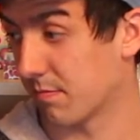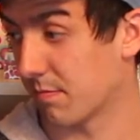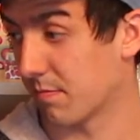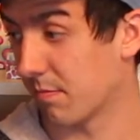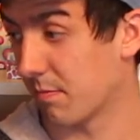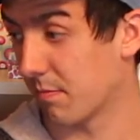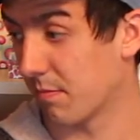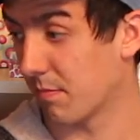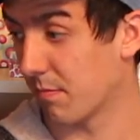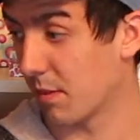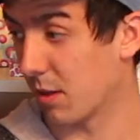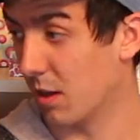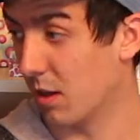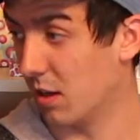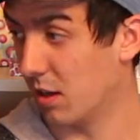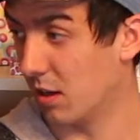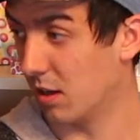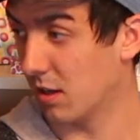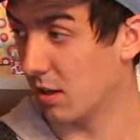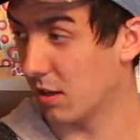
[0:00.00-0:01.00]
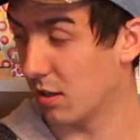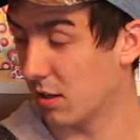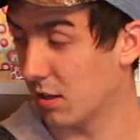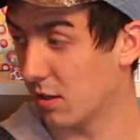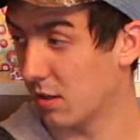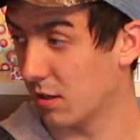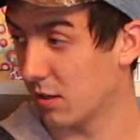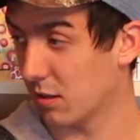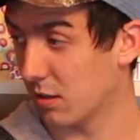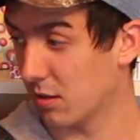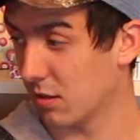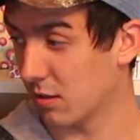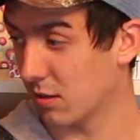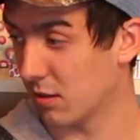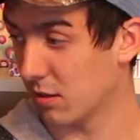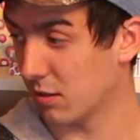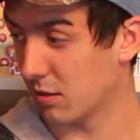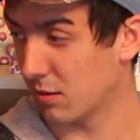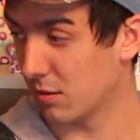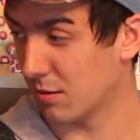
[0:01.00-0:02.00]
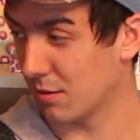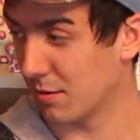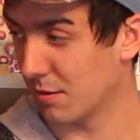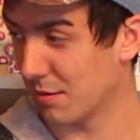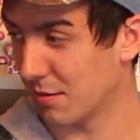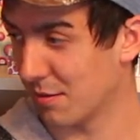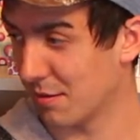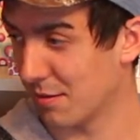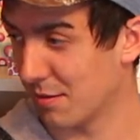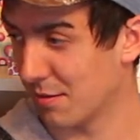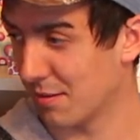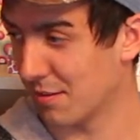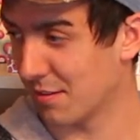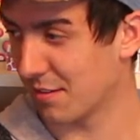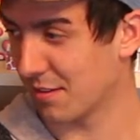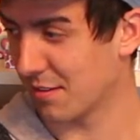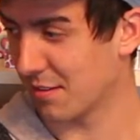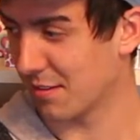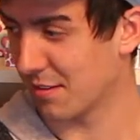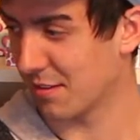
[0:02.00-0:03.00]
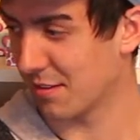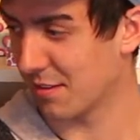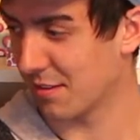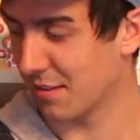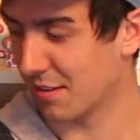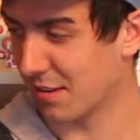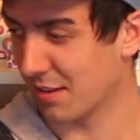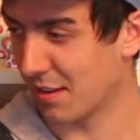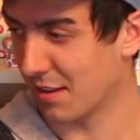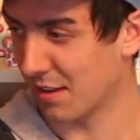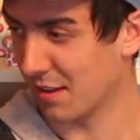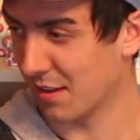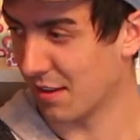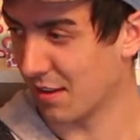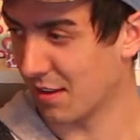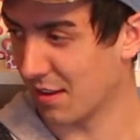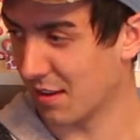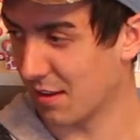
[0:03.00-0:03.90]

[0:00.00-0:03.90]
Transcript: [no speech]